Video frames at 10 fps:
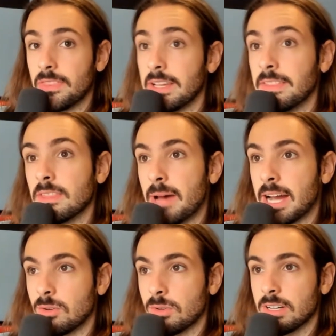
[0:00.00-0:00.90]
in the
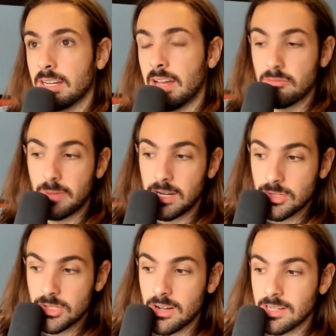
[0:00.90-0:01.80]
backcourt. Everybody
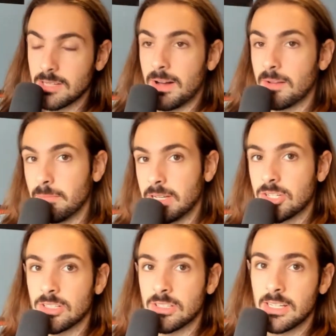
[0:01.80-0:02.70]
was talking about
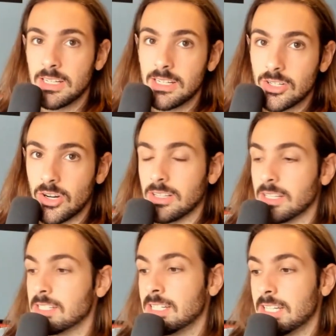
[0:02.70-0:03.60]
Mitchell,
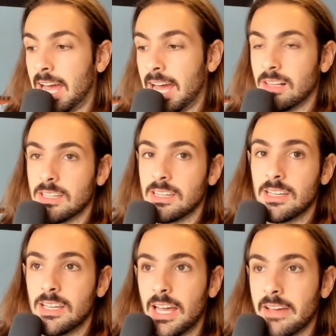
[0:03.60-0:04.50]
Garland, Allen,
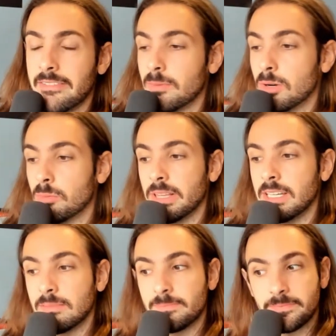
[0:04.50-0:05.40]
Evan
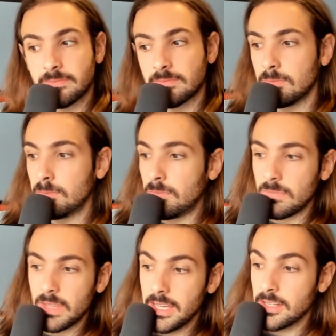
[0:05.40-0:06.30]
Mobley,
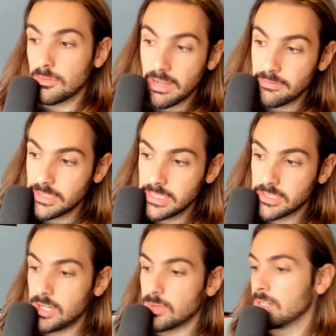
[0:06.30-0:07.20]
and rightfully
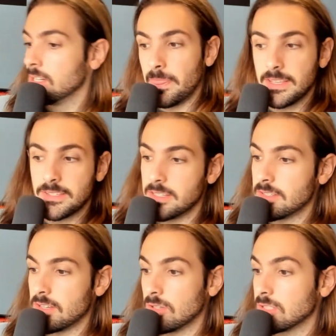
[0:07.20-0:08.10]
so. This
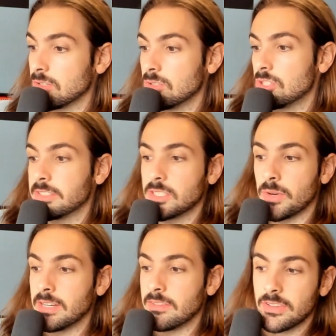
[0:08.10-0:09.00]
is also just
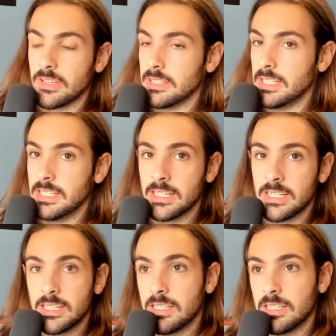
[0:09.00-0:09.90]
great for the league
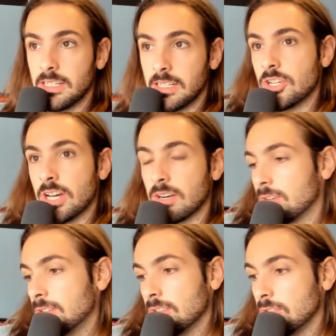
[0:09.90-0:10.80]
in
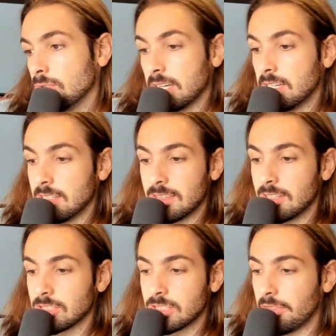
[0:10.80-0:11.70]
general.
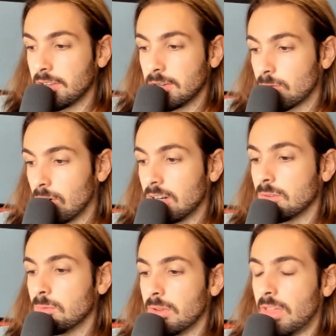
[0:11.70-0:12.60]
There's nothing
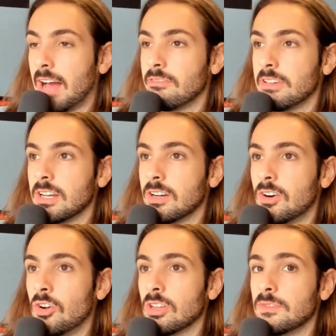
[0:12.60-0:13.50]
wrong with having
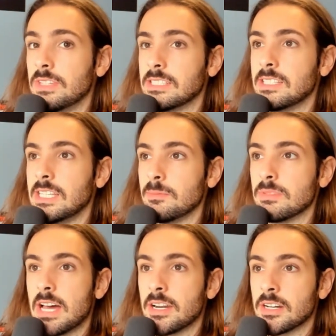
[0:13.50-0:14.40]
all of these
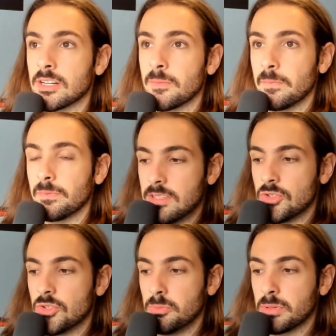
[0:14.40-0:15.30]
teams that are
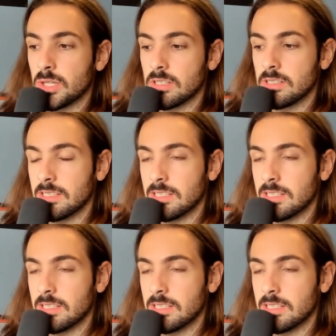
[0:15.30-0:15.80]
super